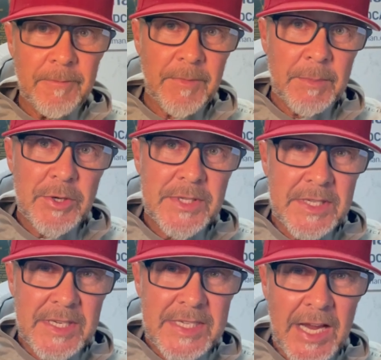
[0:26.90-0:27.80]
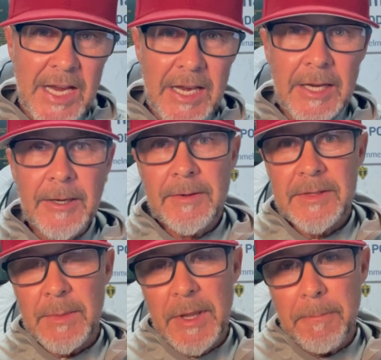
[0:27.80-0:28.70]
the most entertaining,
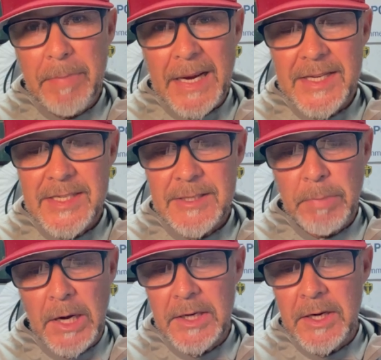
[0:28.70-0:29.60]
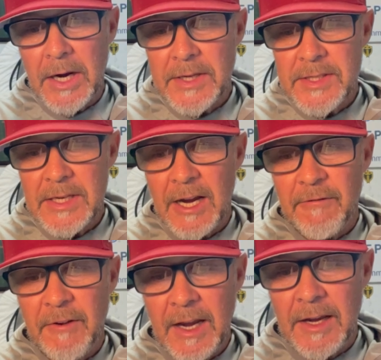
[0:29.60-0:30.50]
some of the best podcasts I've
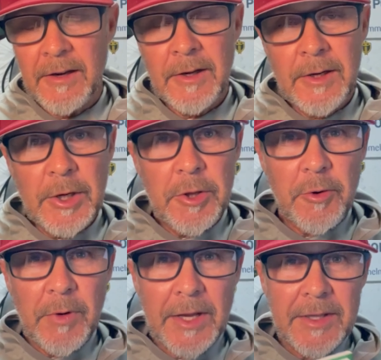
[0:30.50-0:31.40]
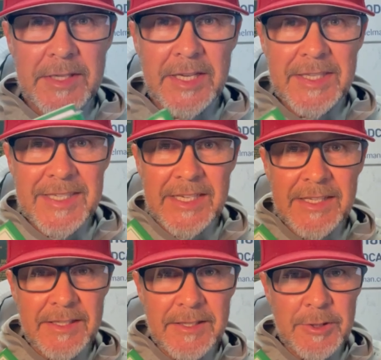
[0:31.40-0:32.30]
had throughout the 10
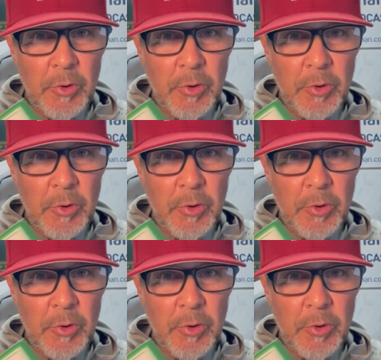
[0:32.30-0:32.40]
seasons, or